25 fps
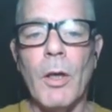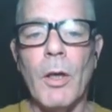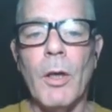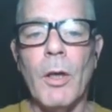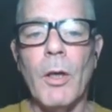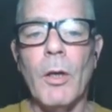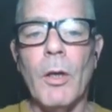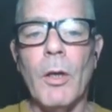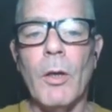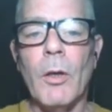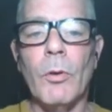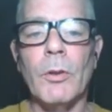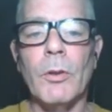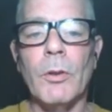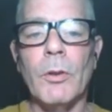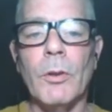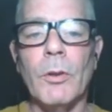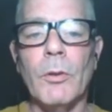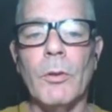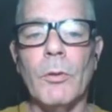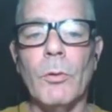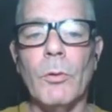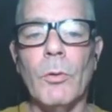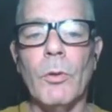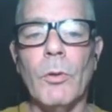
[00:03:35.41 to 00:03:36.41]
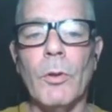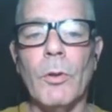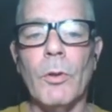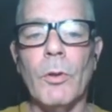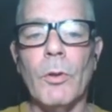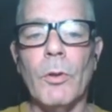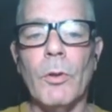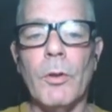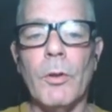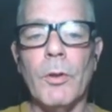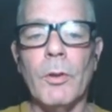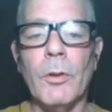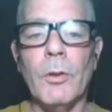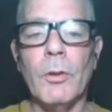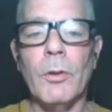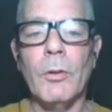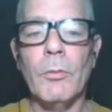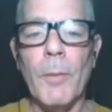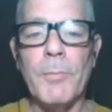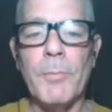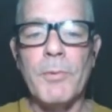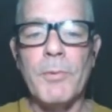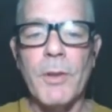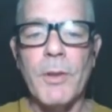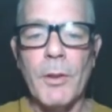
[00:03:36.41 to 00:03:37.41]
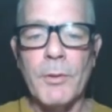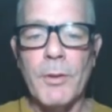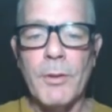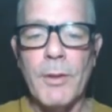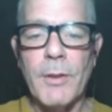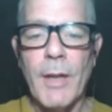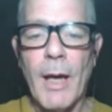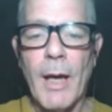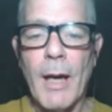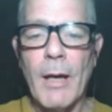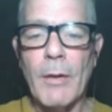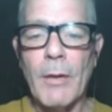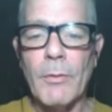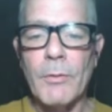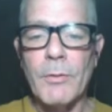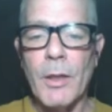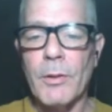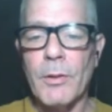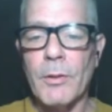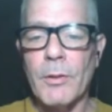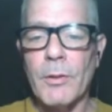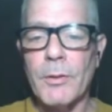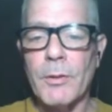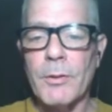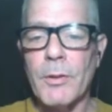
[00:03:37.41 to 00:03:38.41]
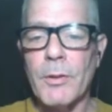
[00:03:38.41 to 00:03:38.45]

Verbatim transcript: all your all your upsells and downsells,